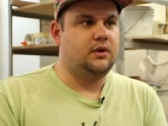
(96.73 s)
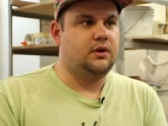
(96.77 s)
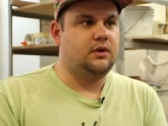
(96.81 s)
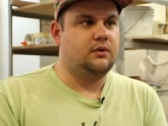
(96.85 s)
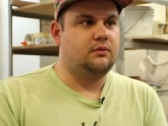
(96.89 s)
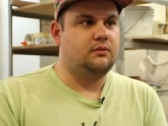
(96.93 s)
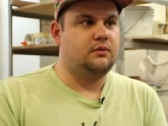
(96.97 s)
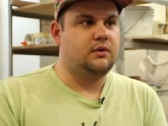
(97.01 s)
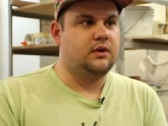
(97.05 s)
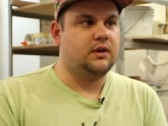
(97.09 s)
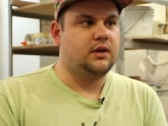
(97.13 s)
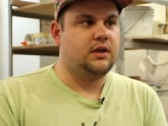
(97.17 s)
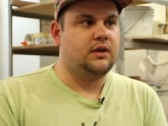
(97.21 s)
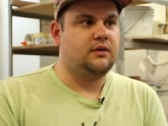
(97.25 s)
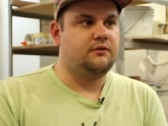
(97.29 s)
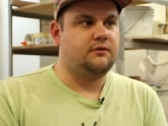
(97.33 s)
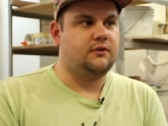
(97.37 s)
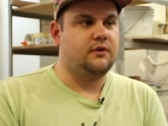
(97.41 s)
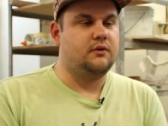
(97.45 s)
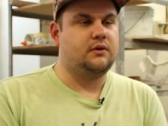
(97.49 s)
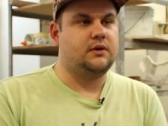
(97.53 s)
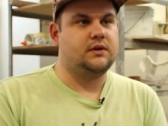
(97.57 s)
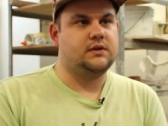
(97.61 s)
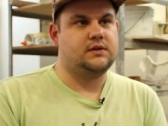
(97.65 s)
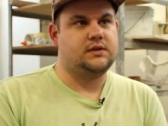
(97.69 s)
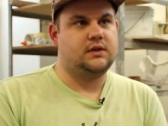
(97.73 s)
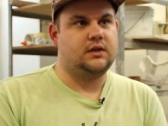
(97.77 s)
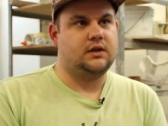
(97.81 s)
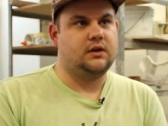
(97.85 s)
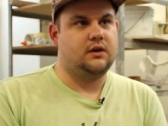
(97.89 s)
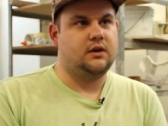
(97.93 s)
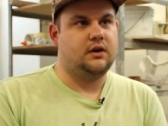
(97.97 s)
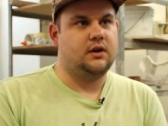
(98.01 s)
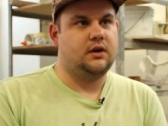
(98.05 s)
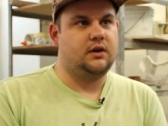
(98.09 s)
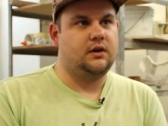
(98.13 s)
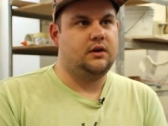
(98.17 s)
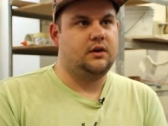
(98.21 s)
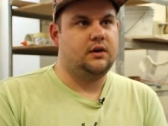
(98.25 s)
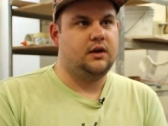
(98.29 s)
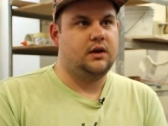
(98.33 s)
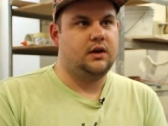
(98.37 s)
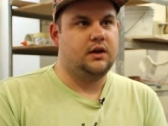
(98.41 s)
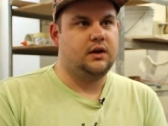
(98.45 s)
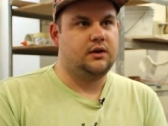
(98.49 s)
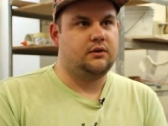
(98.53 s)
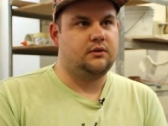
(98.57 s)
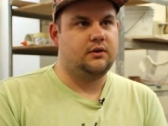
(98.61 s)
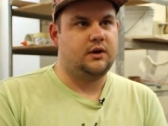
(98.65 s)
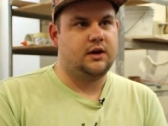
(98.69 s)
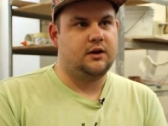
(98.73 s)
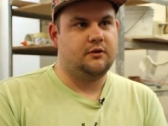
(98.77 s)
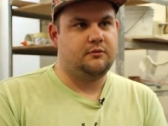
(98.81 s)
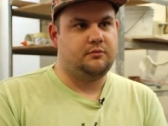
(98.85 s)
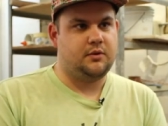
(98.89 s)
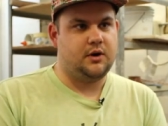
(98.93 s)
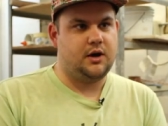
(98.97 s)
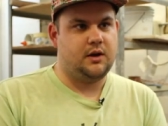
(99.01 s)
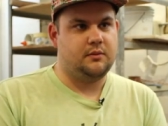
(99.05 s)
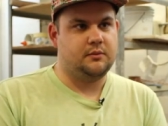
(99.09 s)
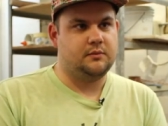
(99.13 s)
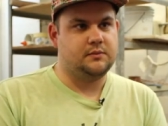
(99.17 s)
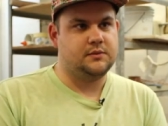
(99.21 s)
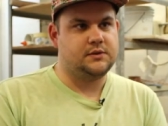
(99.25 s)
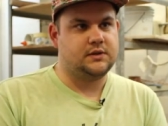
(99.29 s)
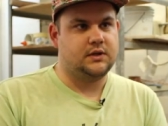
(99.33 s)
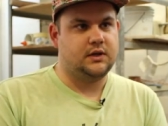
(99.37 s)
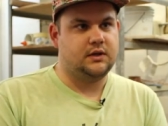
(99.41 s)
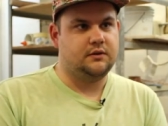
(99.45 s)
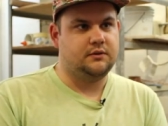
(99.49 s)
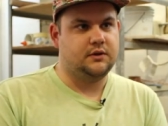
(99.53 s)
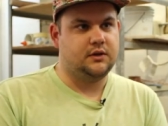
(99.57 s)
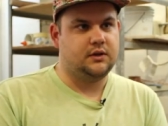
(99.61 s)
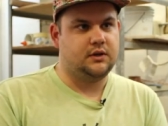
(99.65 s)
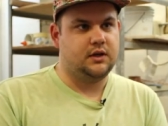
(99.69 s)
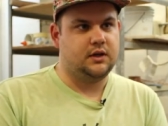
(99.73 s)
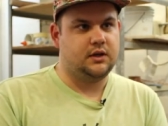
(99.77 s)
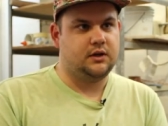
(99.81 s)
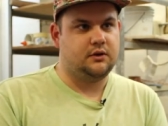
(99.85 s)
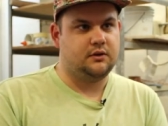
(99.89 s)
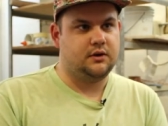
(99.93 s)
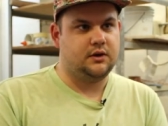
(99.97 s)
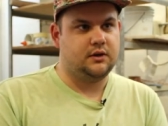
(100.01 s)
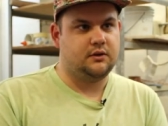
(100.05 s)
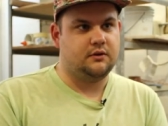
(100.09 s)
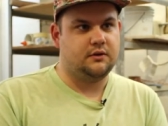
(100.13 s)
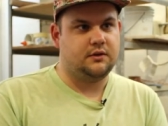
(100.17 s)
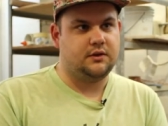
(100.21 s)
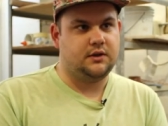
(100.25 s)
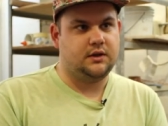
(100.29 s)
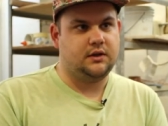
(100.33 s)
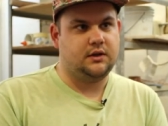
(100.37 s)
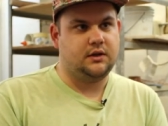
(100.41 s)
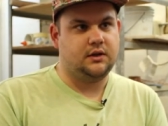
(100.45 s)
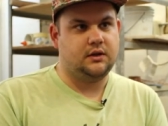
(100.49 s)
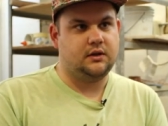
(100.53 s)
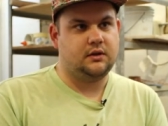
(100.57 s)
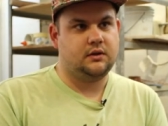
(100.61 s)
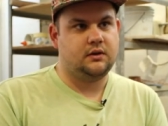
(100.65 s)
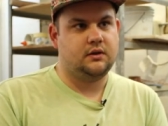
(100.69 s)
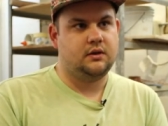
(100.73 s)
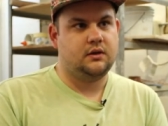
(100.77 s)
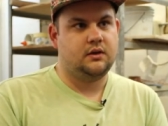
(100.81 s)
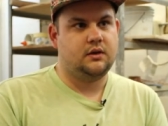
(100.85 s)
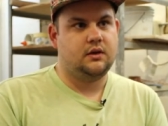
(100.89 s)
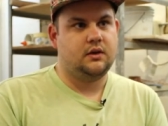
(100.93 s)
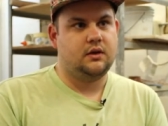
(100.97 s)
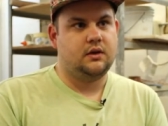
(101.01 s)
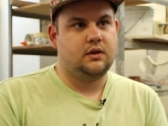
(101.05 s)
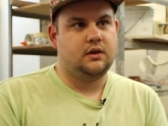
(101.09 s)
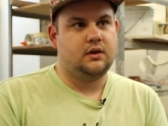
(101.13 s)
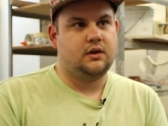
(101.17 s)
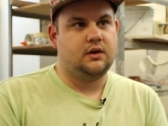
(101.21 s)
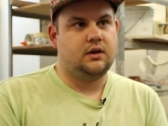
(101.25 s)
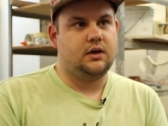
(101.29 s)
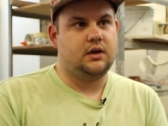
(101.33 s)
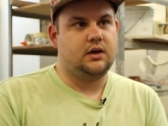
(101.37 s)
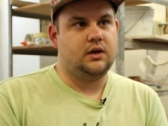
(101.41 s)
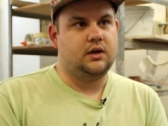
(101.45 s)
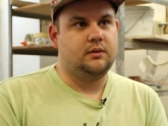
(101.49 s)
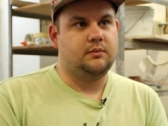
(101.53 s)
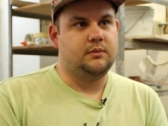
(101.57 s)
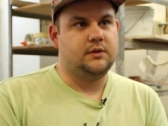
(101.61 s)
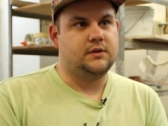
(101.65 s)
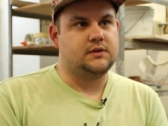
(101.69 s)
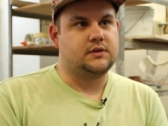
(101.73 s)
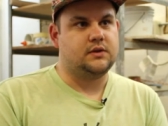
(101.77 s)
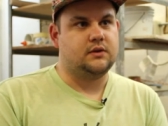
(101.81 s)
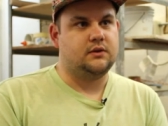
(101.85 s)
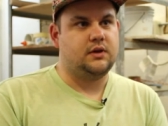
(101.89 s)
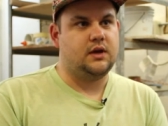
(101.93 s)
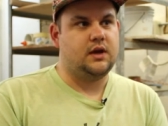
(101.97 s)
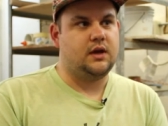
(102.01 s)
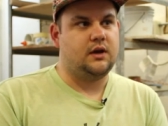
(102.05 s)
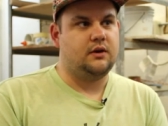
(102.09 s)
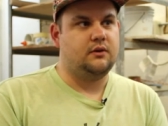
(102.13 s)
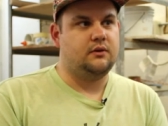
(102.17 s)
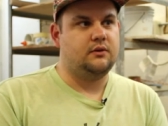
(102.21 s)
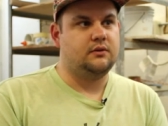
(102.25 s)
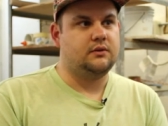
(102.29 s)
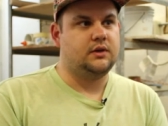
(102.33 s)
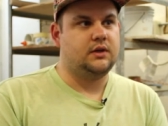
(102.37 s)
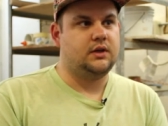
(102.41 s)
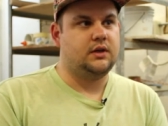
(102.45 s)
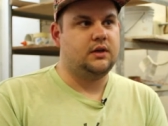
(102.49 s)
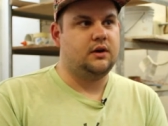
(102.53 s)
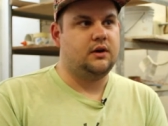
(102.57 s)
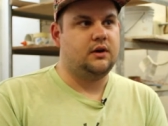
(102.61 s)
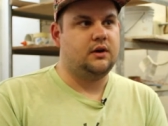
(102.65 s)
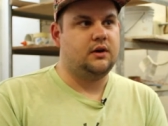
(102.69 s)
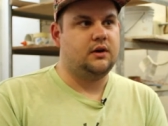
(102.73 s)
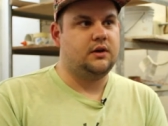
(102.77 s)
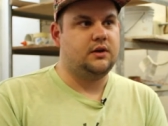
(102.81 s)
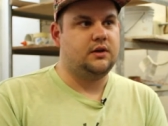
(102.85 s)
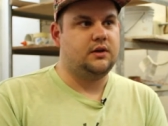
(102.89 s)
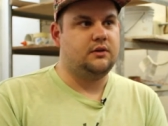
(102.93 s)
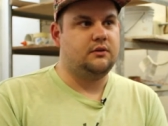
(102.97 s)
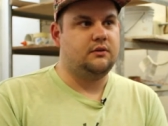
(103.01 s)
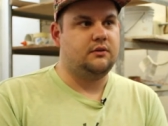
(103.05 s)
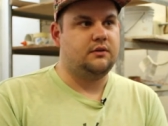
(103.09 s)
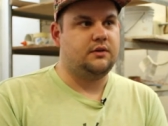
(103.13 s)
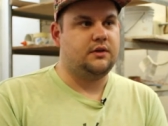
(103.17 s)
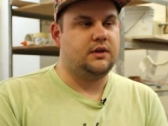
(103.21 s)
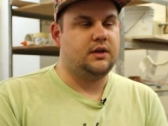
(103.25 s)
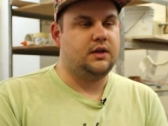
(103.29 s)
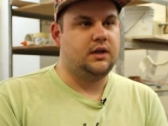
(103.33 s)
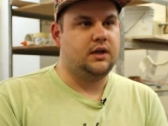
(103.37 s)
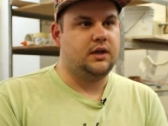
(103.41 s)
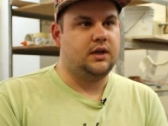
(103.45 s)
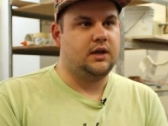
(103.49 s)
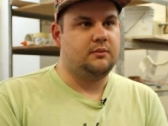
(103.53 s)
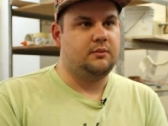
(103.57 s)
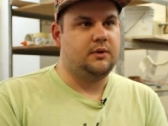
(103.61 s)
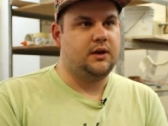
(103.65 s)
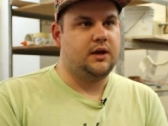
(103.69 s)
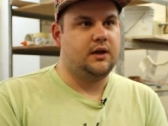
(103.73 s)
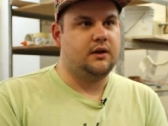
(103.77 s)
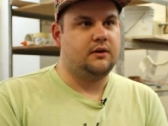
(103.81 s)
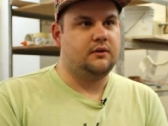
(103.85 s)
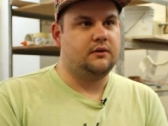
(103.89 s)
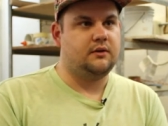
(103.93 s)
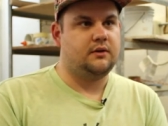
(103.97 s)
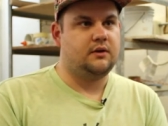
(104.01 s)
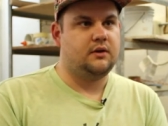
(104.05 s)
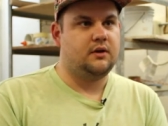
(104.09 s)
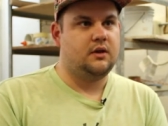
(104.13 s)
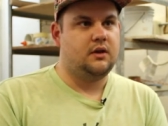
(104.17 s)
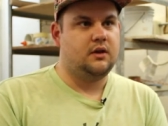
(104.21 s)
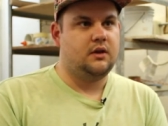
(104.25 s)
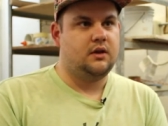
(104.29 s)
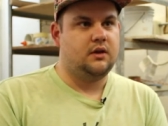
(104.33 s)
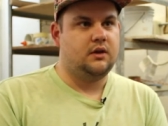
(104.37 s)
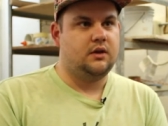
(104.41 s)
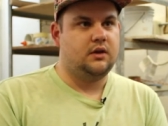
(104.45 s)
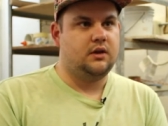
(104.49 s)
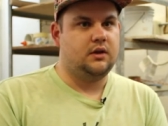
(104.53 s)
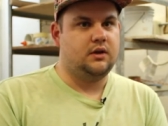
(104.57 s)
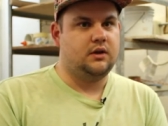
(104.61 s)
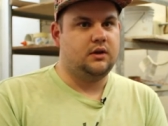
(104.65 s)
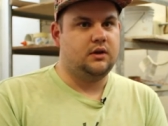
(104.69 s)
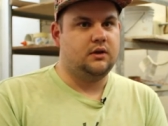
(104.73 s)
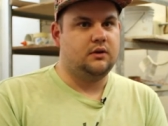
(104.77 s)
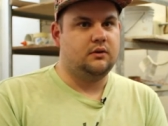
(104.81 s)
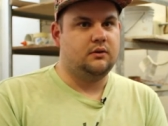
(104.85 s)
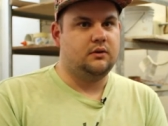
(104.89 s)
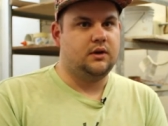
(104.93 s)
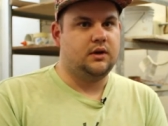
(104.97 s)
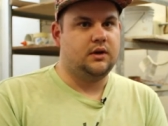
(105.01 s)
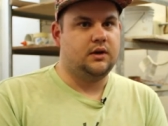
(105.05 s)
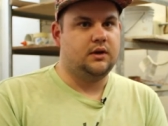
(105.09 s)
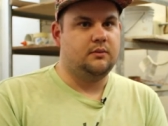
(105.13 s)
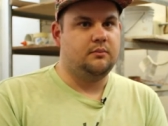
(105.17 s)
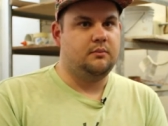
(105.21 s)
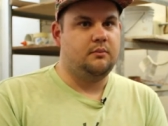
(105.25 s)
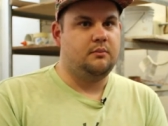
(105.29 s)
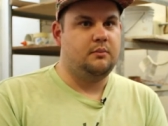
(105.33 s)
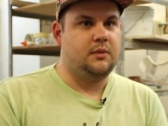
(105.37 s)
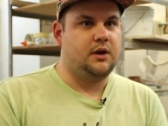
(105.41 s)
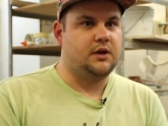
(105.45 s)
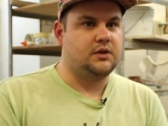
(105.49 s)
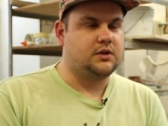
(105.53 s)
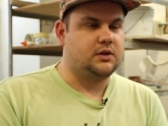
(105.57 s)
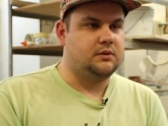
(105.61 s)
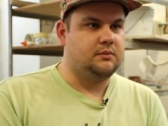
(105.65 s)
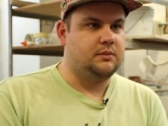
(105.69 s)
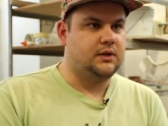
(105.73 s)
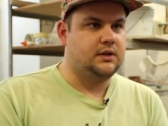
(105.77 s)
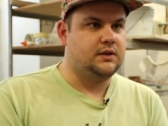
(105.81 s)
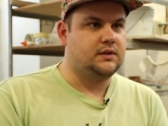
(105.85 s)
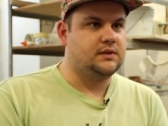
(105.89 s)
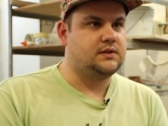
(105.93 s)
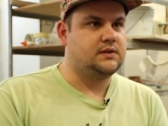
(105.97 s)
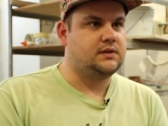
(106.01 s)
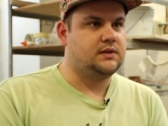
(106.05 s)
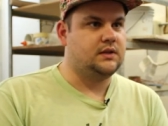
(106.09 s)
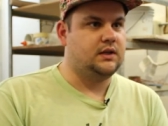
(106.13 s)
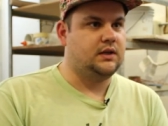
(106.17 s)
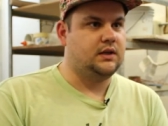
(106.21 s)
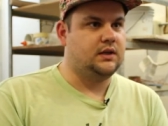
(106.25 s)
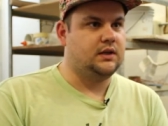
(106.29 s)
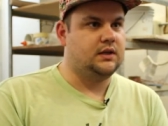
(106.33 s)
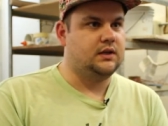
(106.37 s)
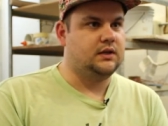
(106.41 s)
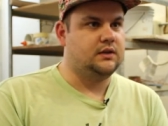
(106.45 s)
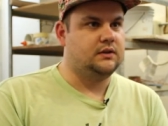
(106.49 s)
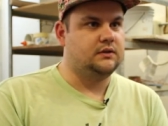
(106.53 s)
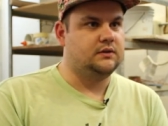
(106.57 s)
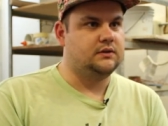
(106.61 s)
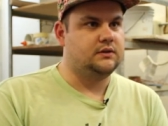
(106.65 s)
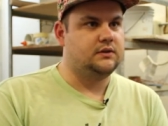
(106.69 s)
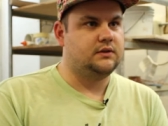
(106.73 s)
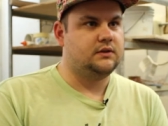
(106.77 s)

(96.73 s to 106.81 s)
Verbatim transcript: You're really focusing on uh, creative problem solving and critical thinking. Um, and so not only are you thinking about you know, um, measurements and